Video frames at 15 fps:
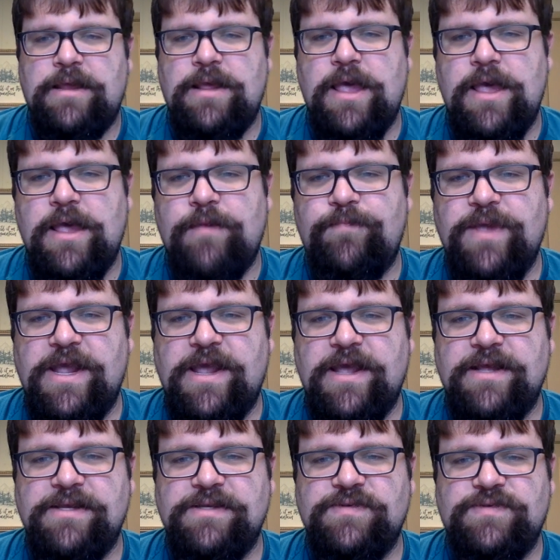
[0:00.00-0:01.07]
Uh,
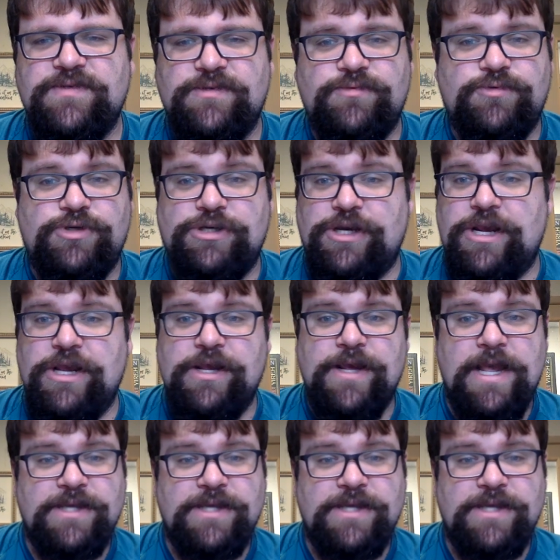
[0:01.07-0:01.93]
because she